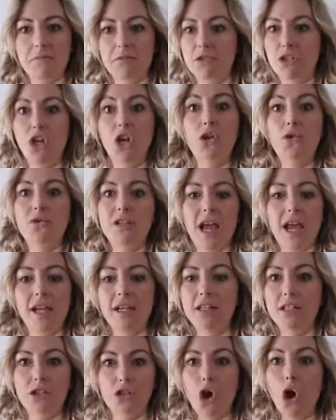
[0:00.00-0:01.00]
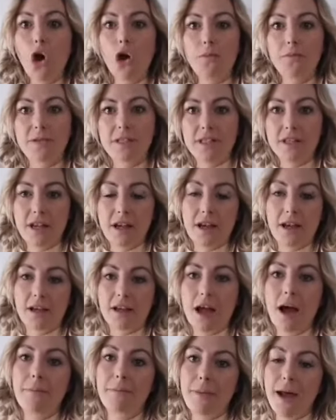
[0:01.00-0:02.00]
2 days tops
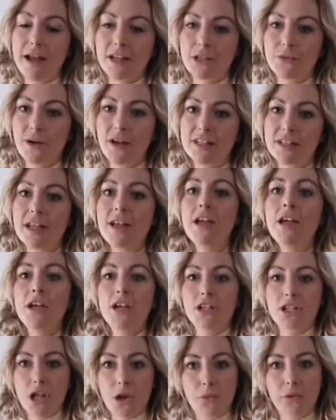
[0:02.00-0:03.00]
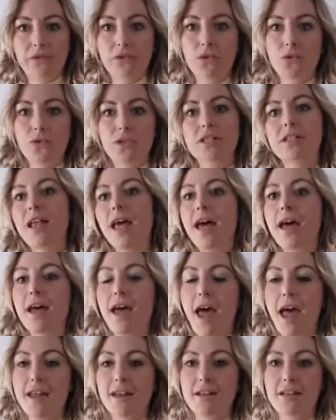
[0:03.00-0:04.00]
to come back to us. So we're all
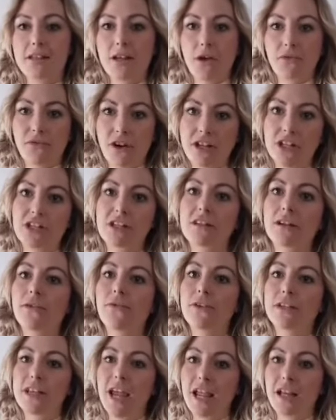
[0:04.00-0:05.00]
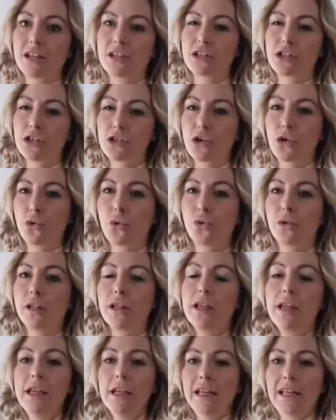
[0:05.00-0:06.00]
set and registered for Taylor's
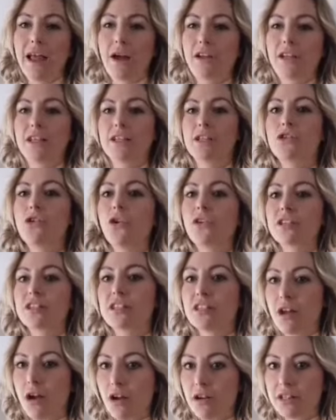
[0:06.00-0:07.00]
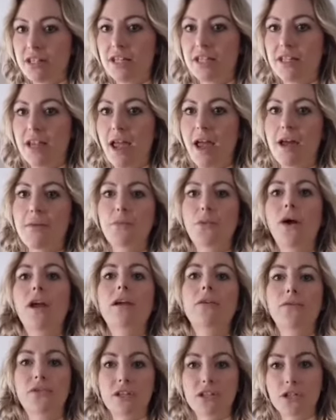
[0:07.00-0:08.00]
school. Now, he's not started yet. I'm
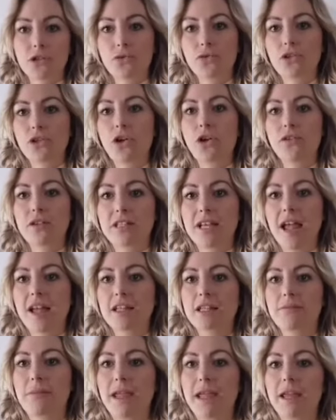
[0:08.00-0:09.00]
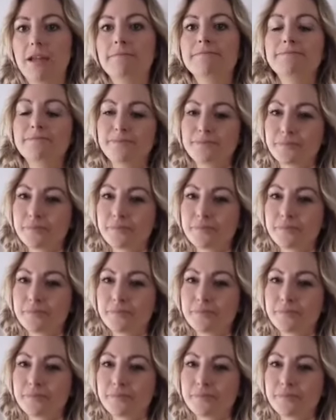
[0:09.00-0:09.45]
waiting for the school to contact me.